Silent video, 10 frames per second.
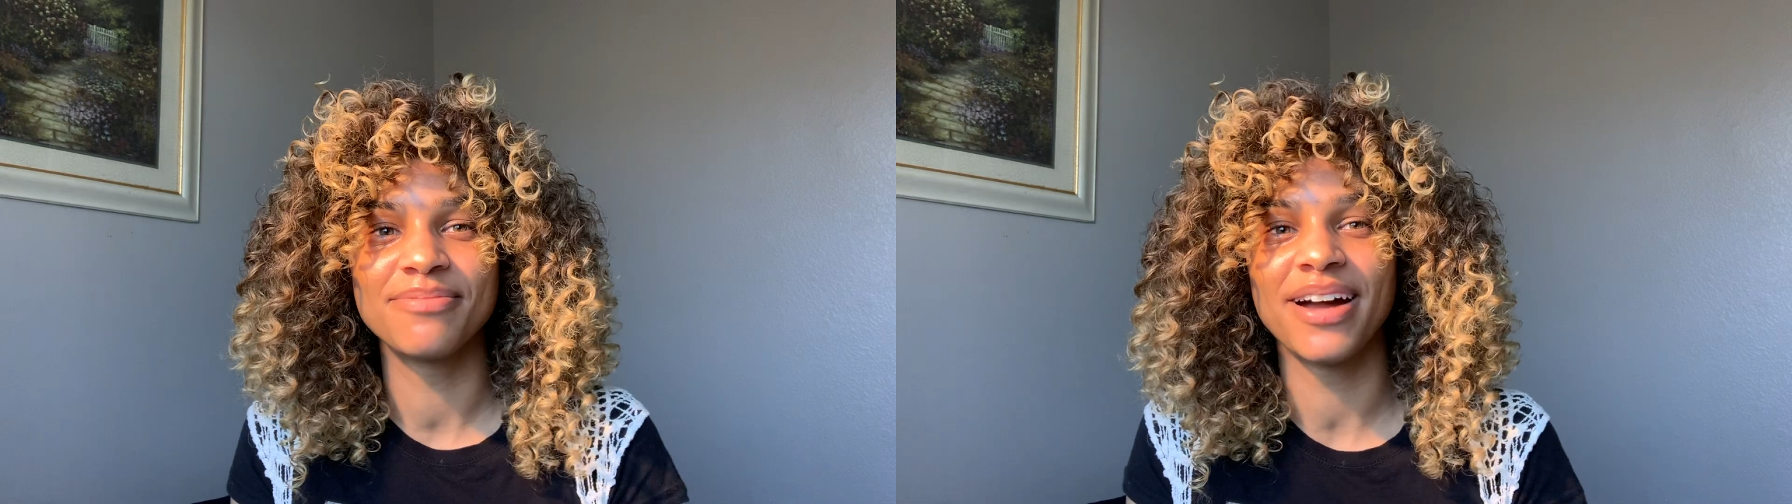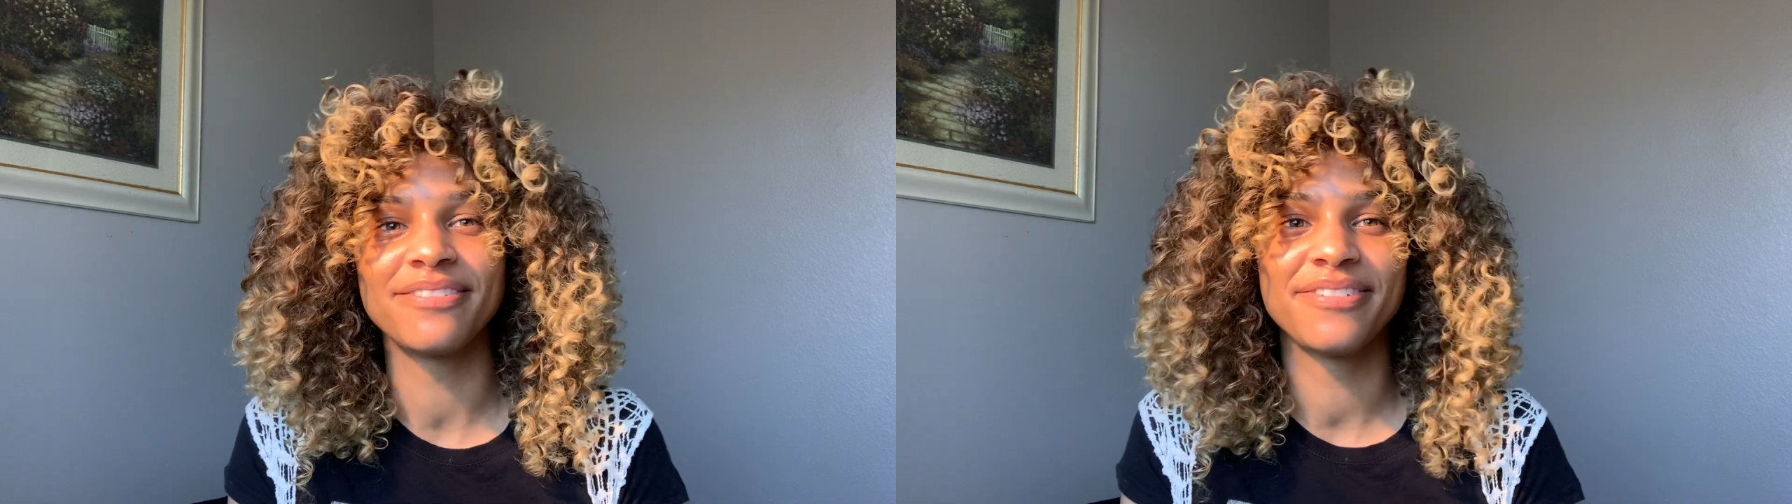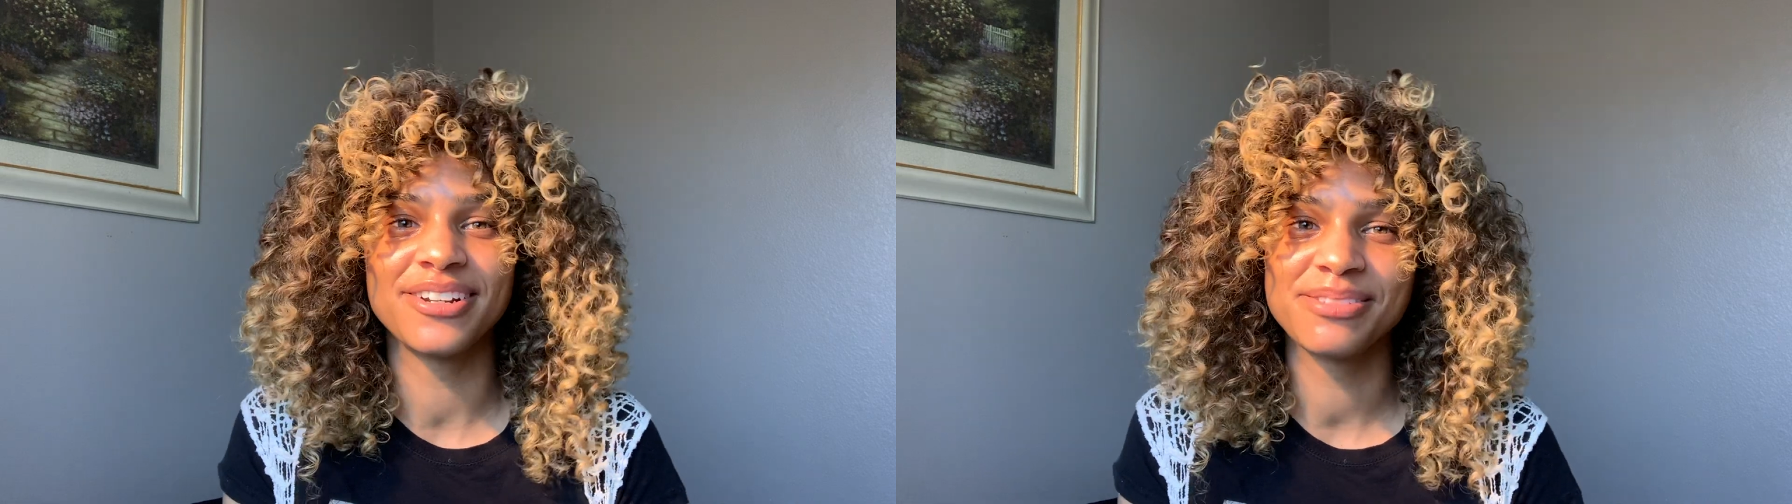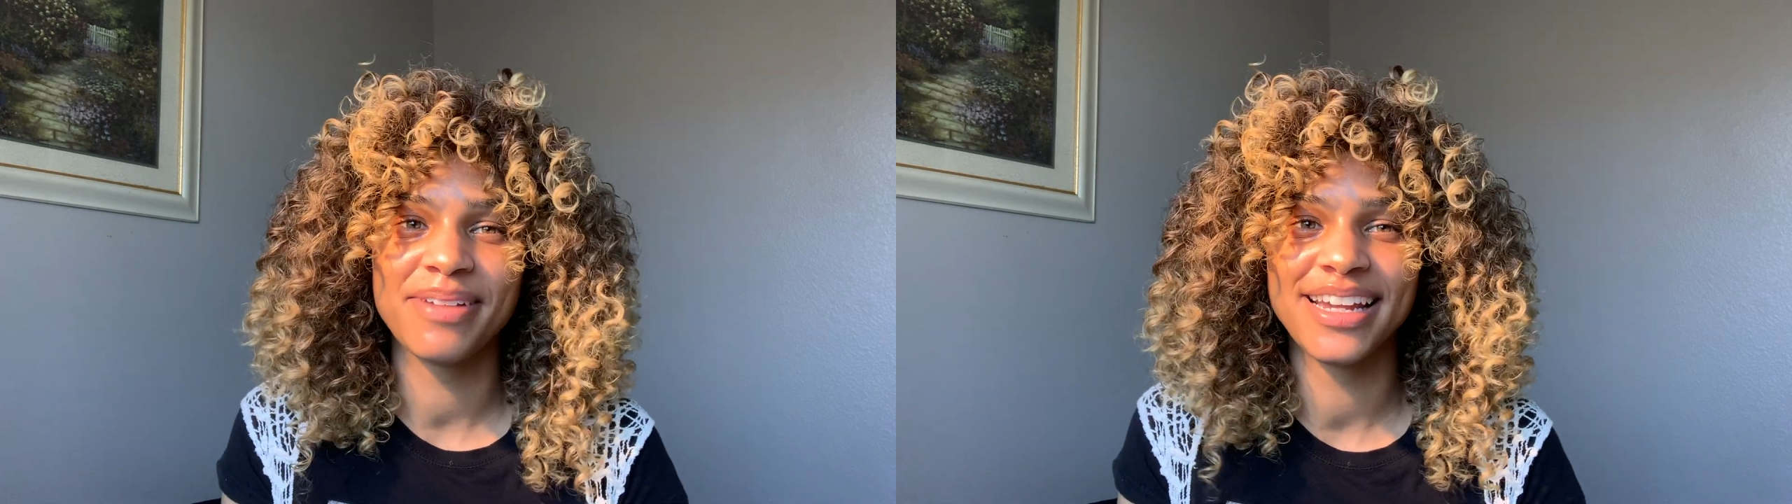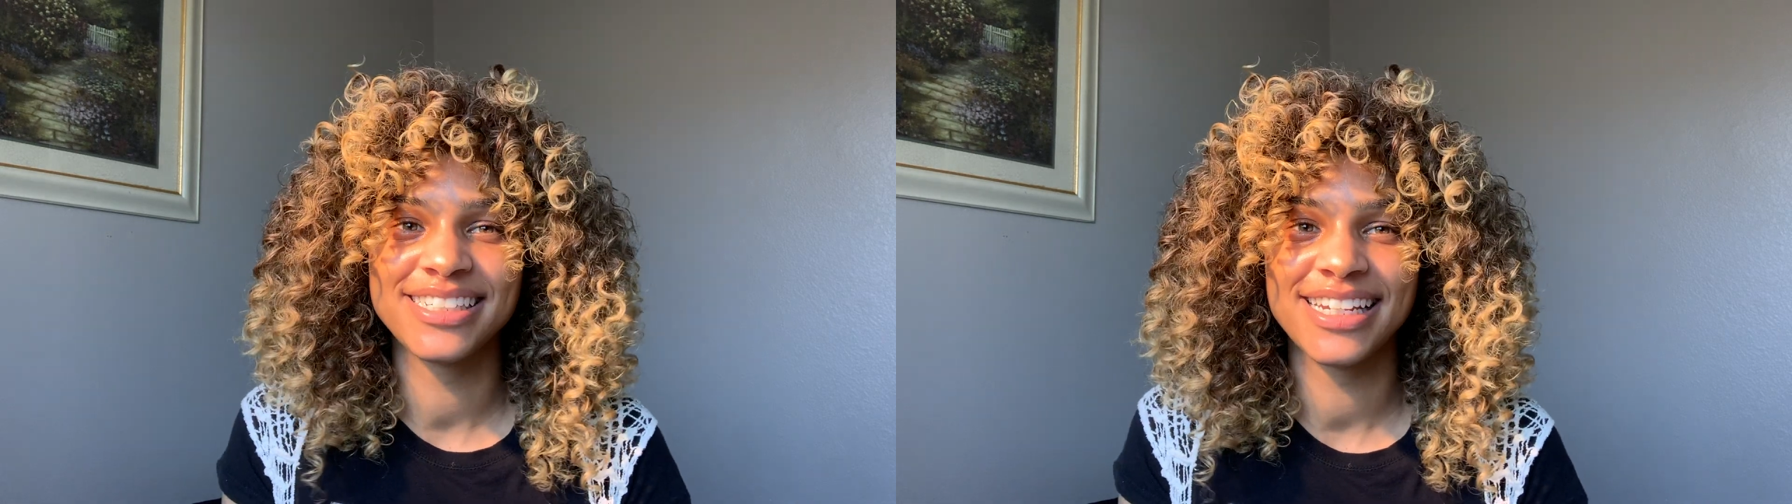my first
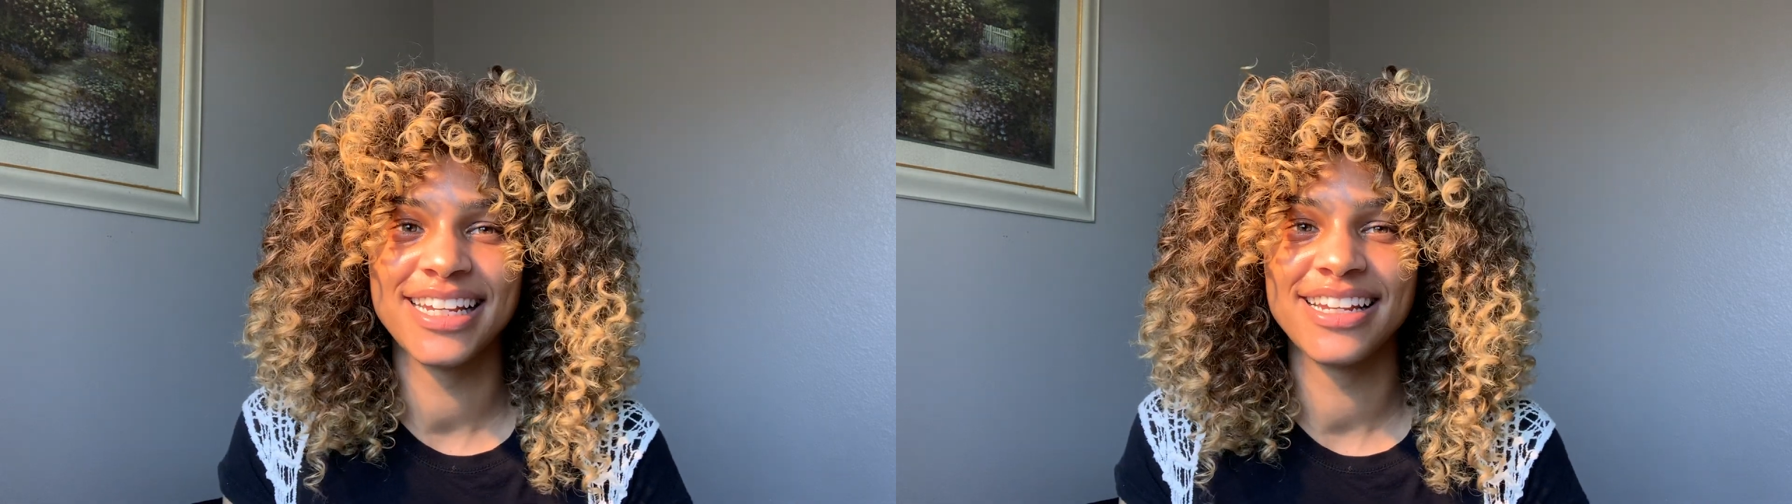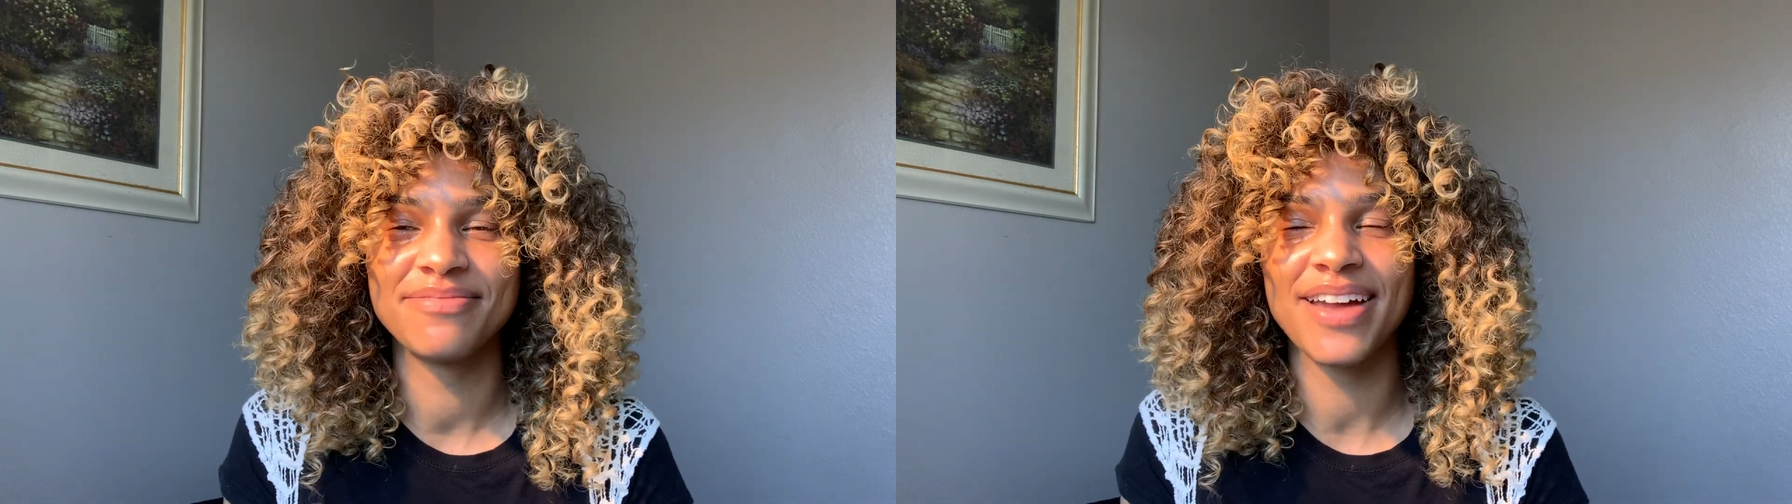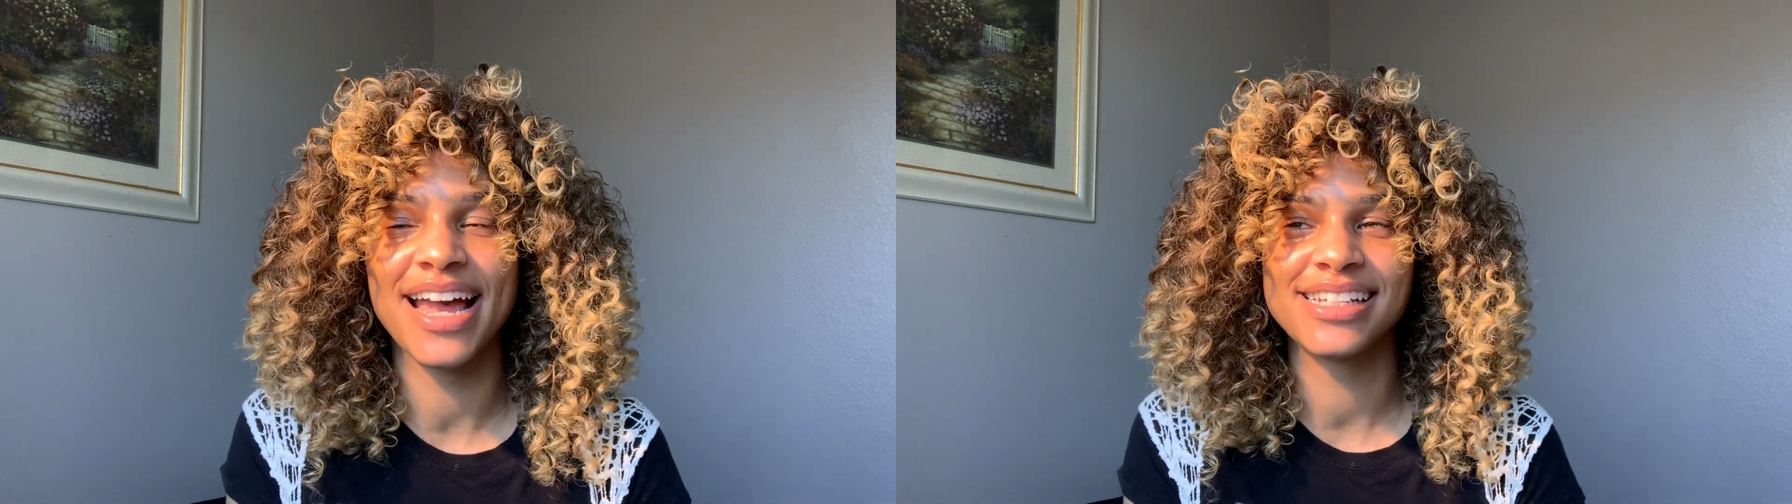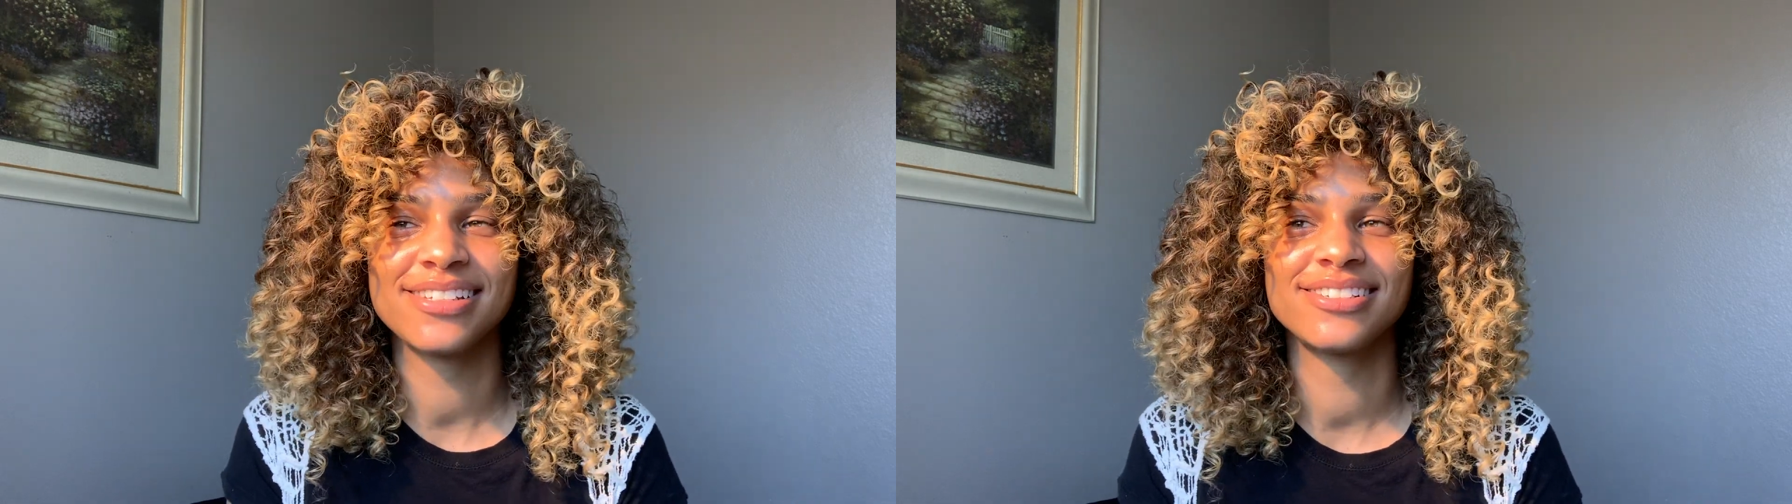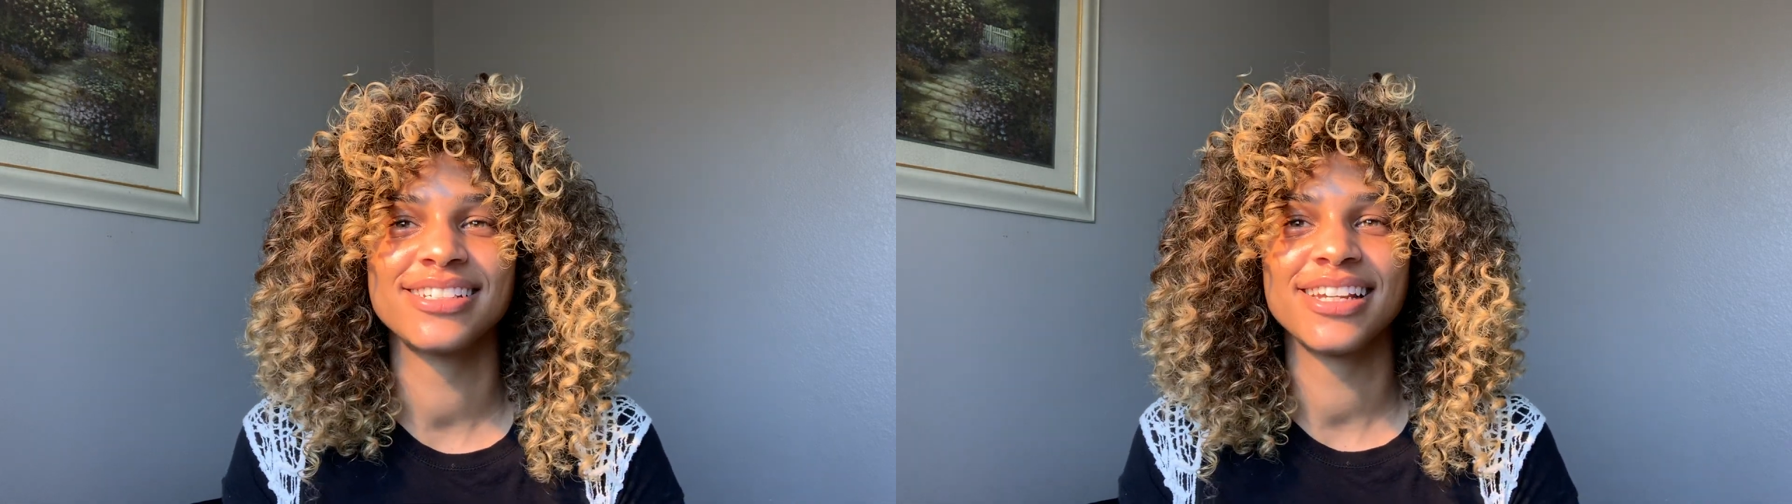patient on my
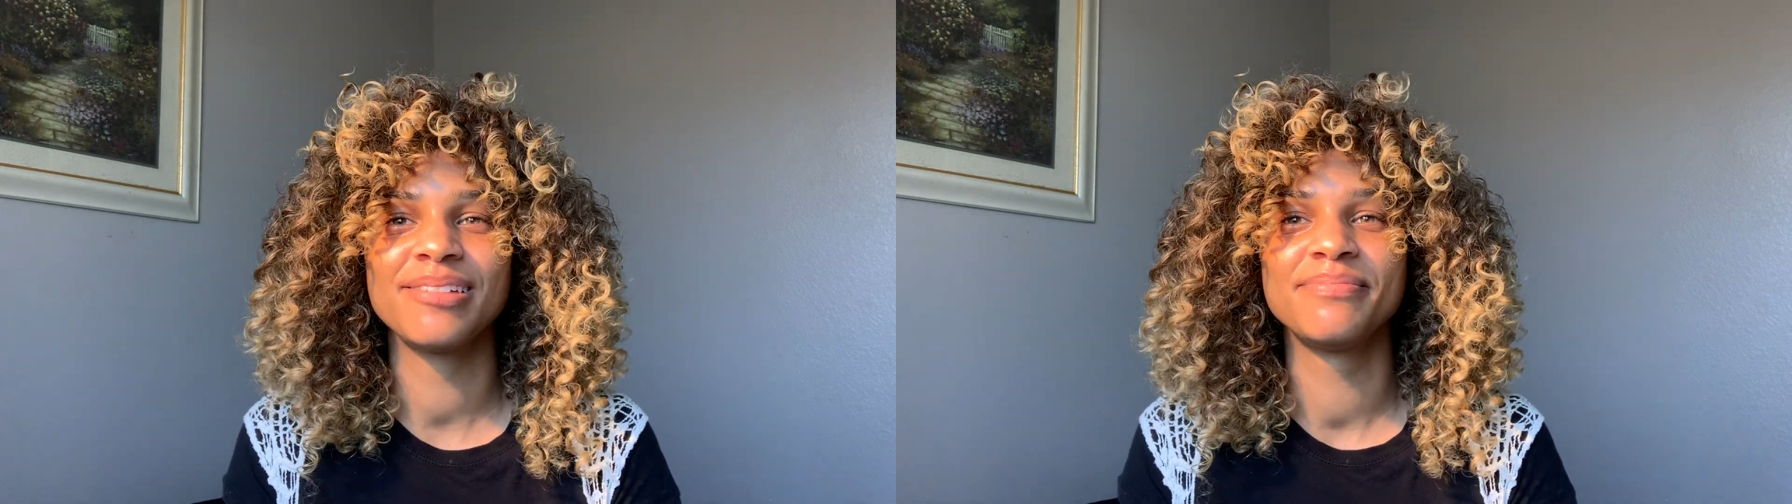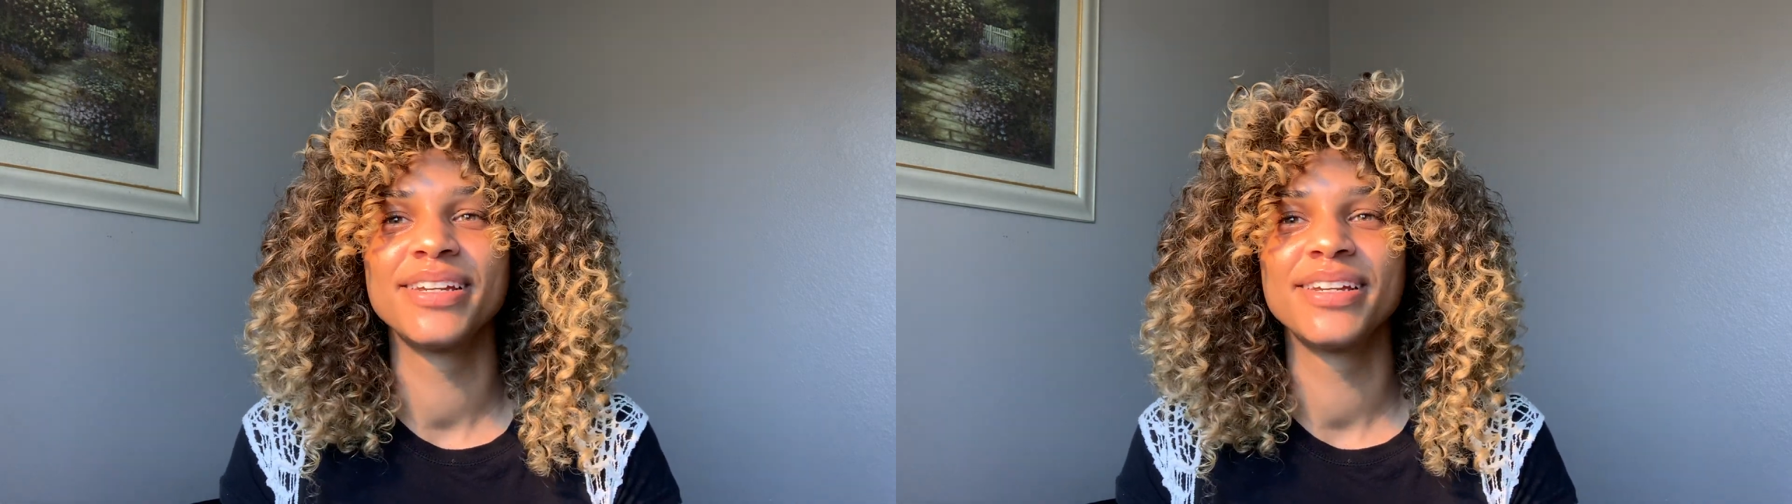externship,